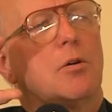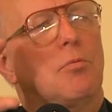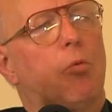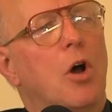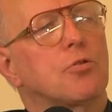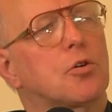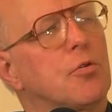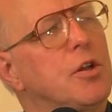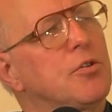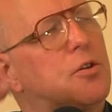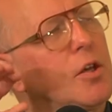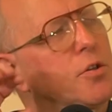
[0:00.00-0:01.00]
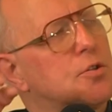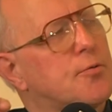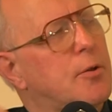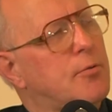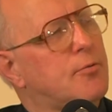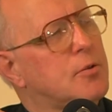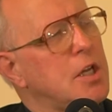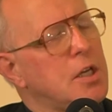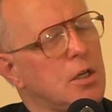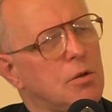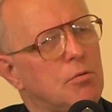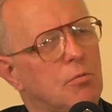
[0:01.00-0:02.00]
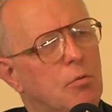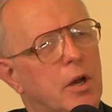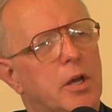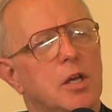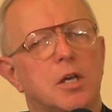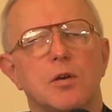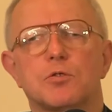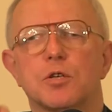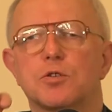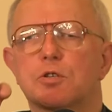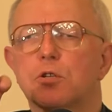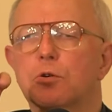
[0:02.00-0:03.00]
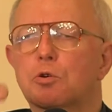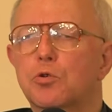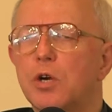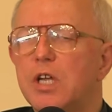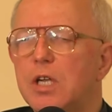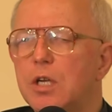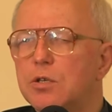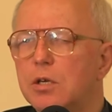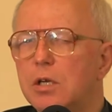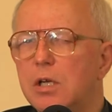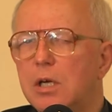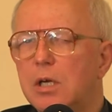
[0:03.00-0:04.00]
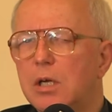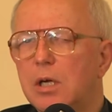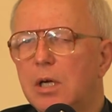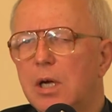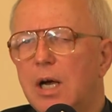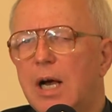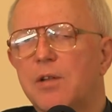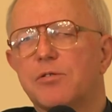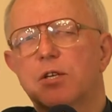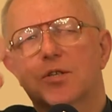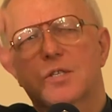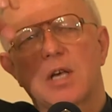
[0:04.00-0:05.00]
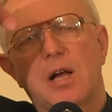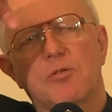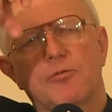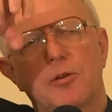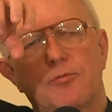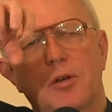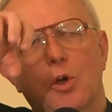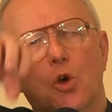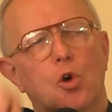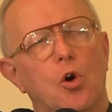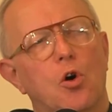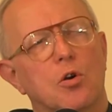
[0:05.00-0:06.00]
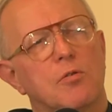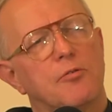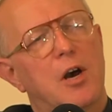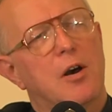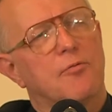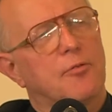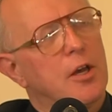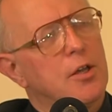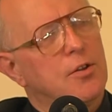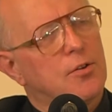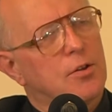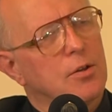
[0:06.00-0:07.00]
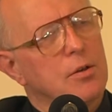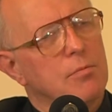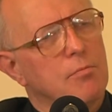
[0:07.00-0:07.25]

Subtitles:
1 Corinthians 15, where he gives us the creed and the salvific core of our faith.